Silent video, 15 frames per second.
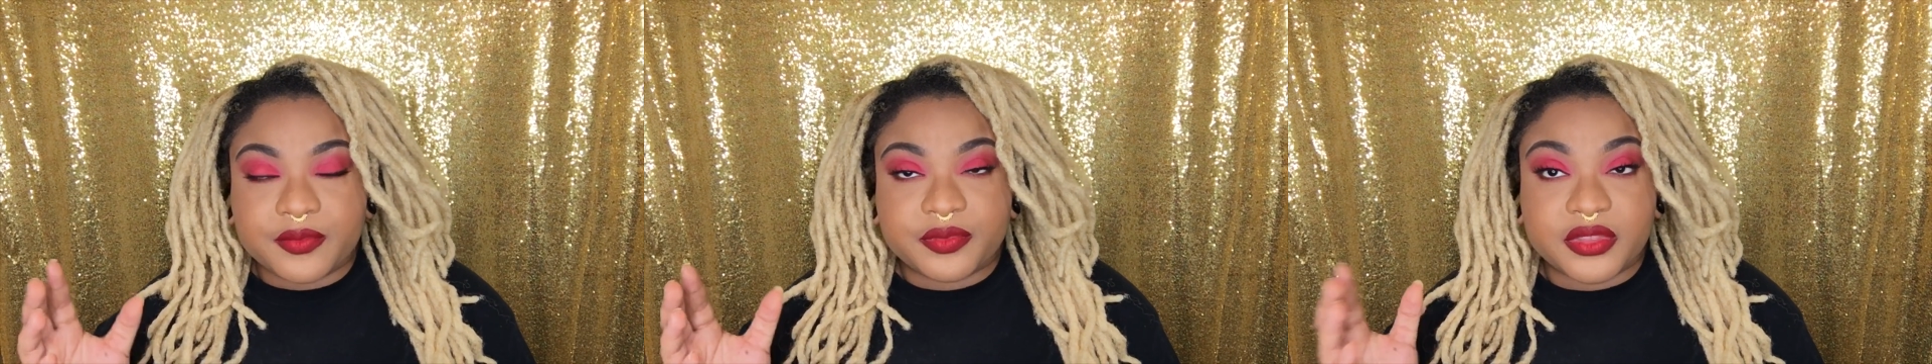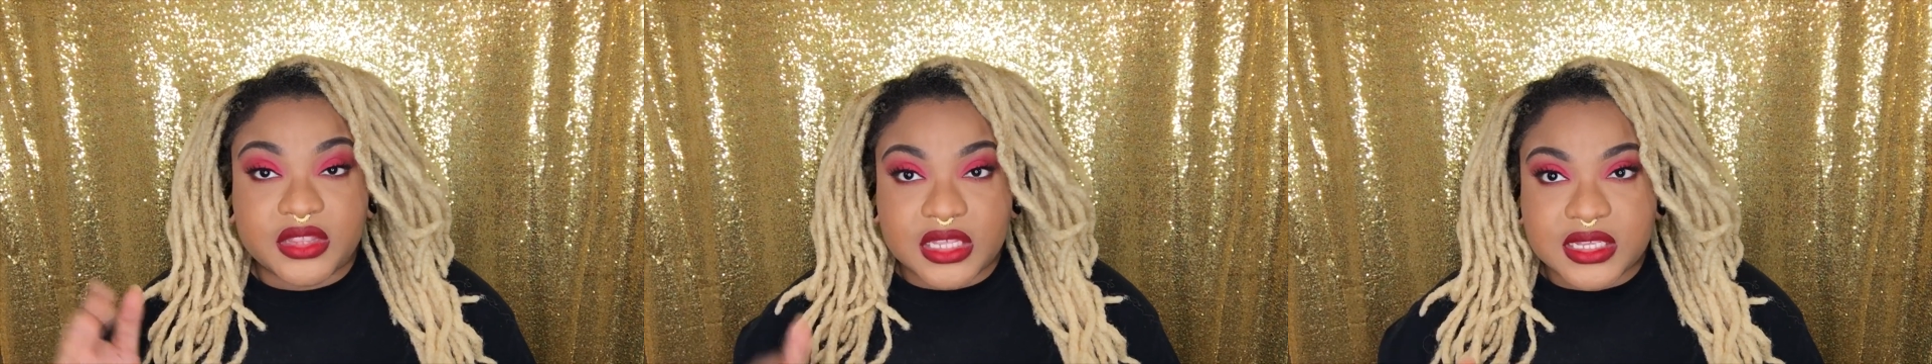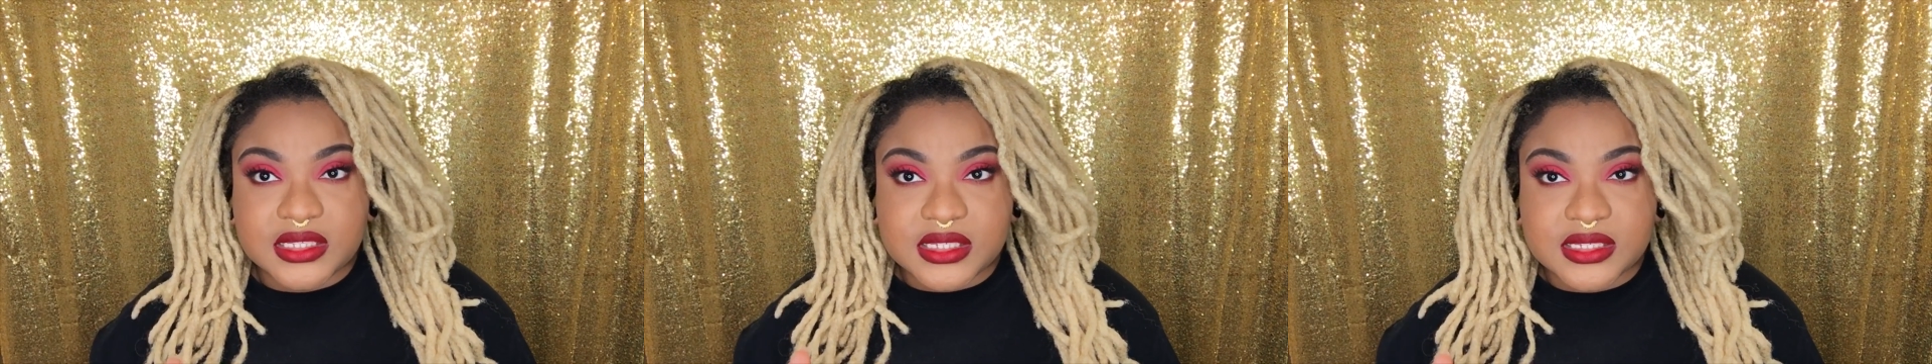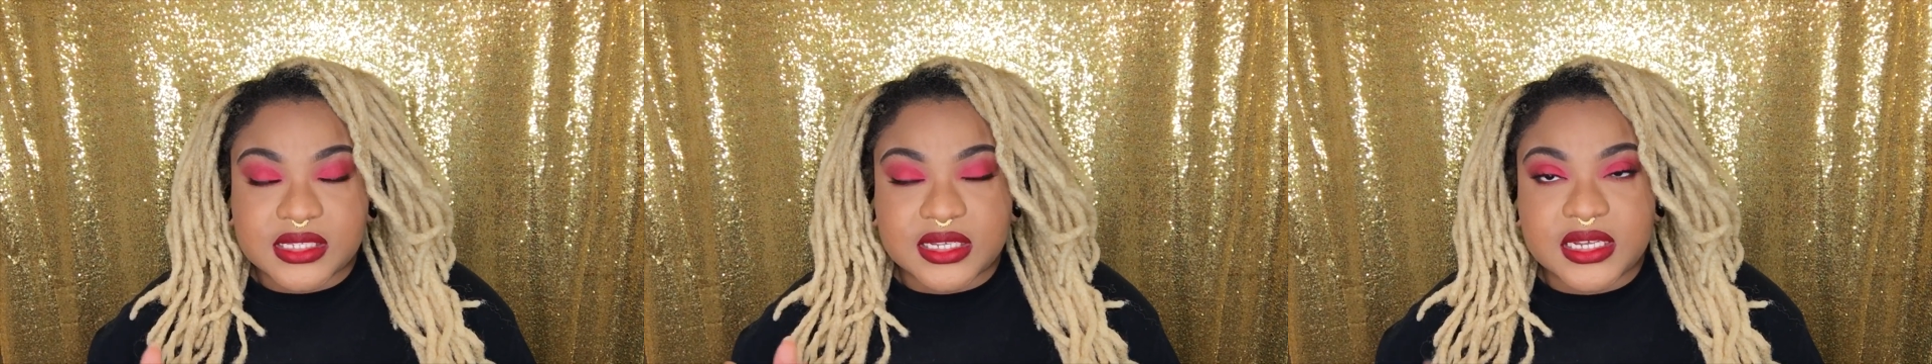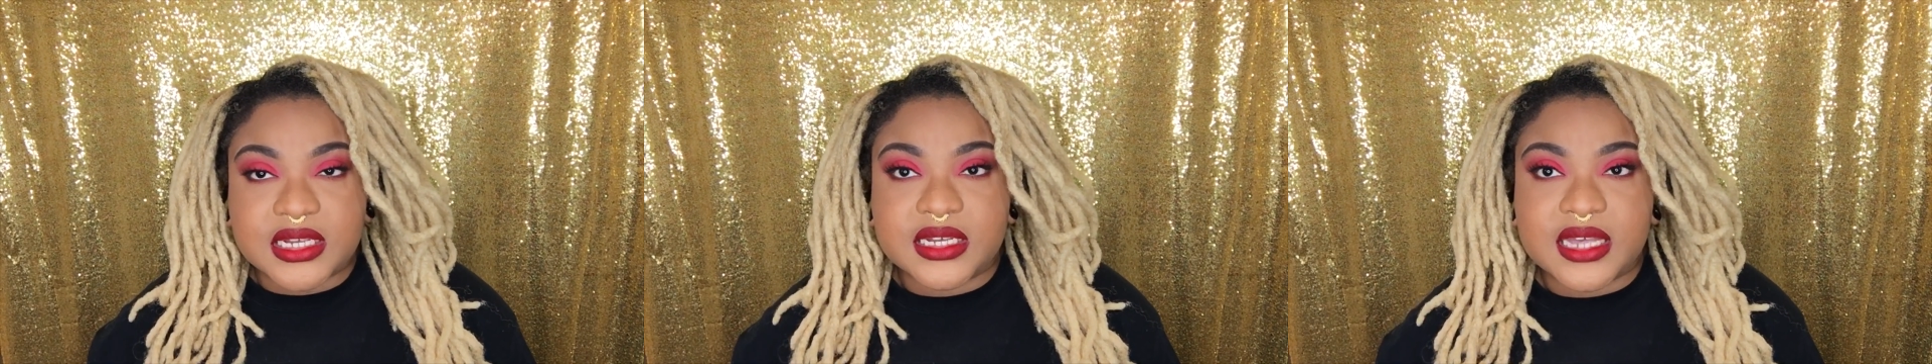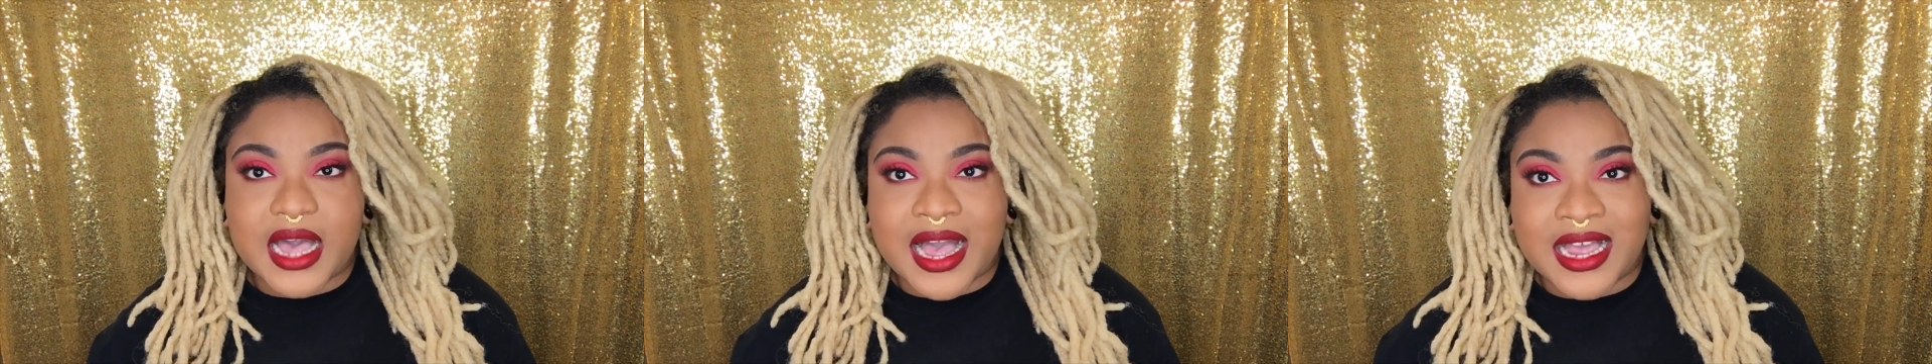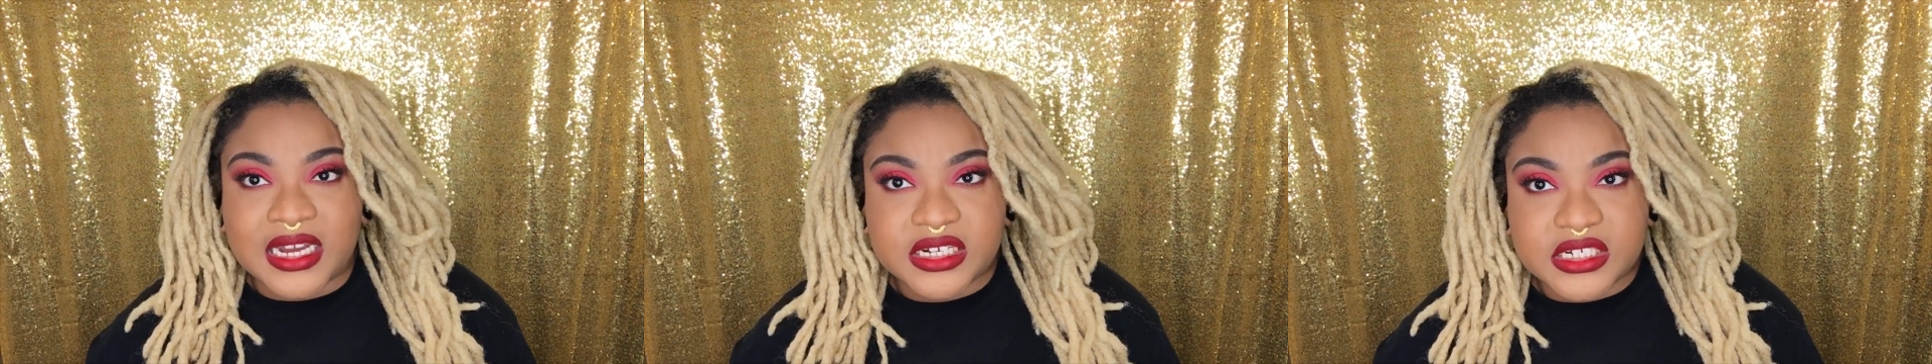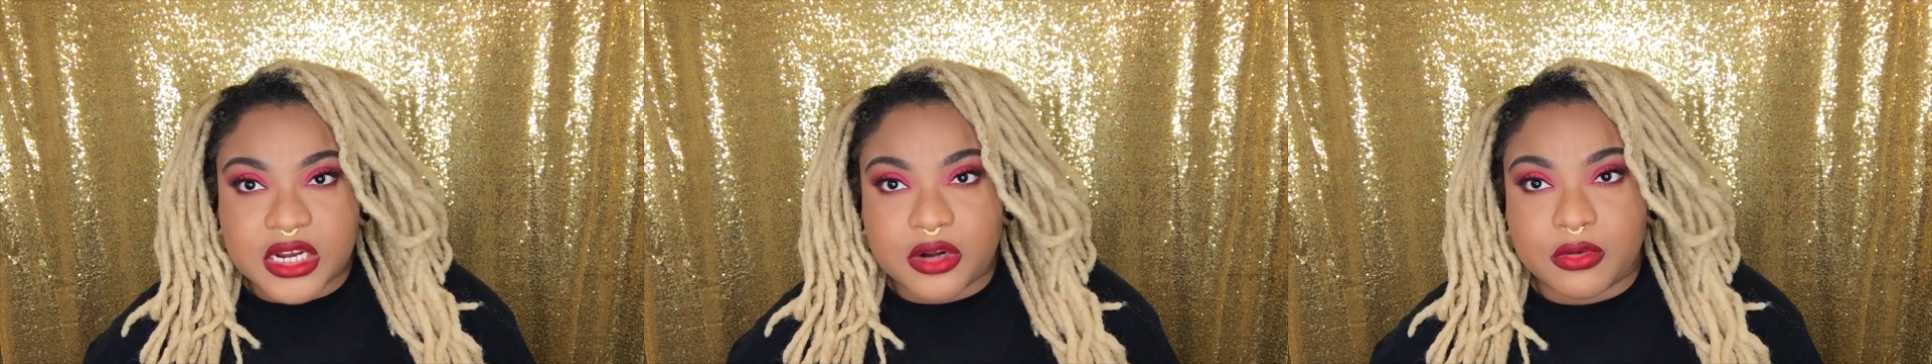this is a good
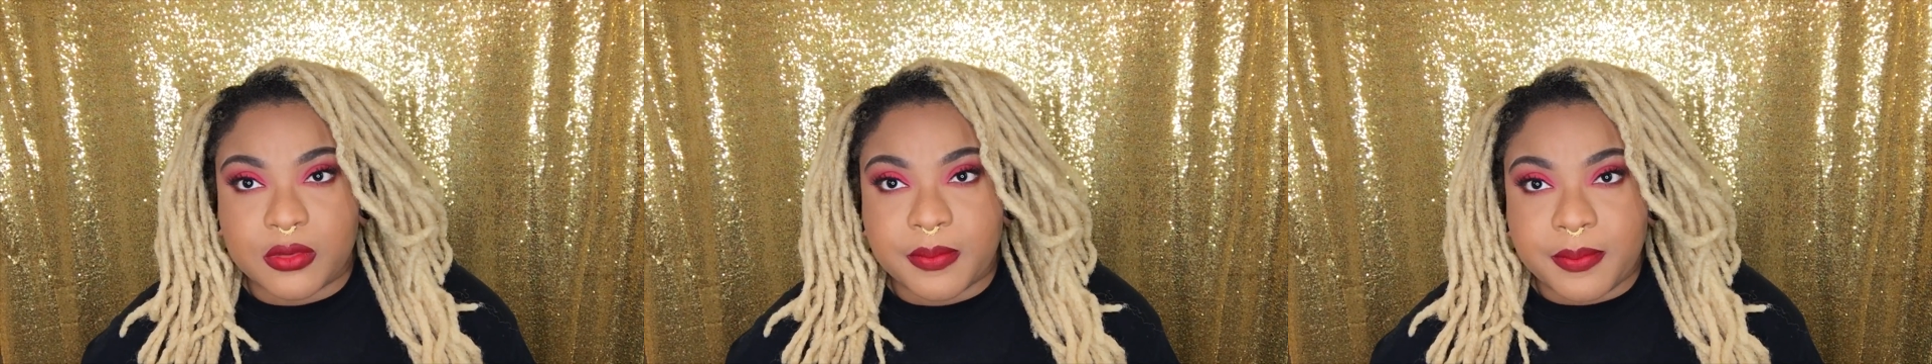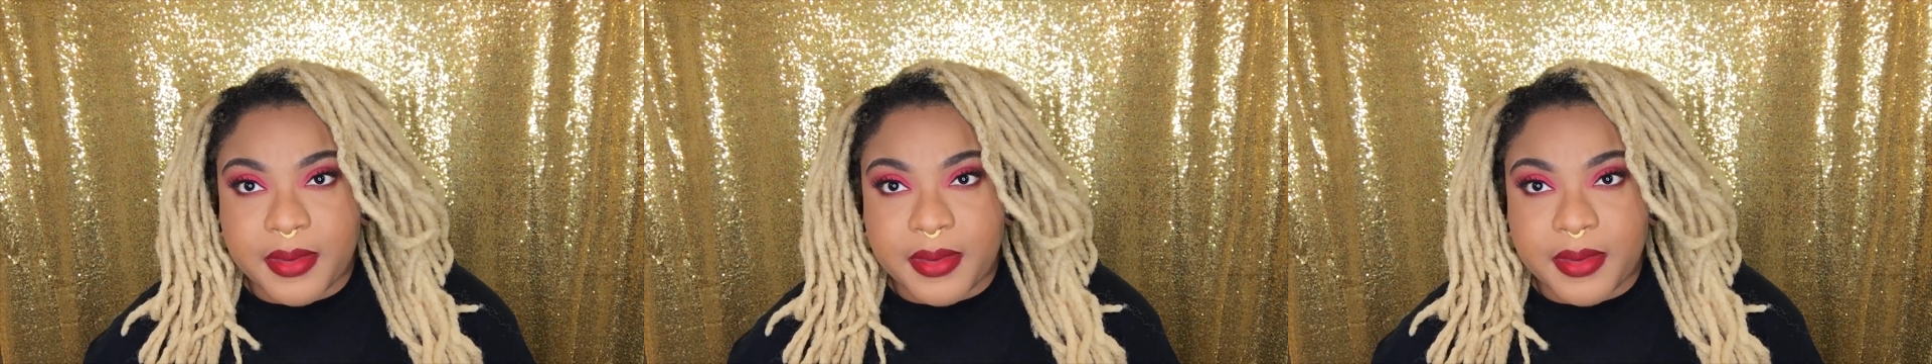eyeshadow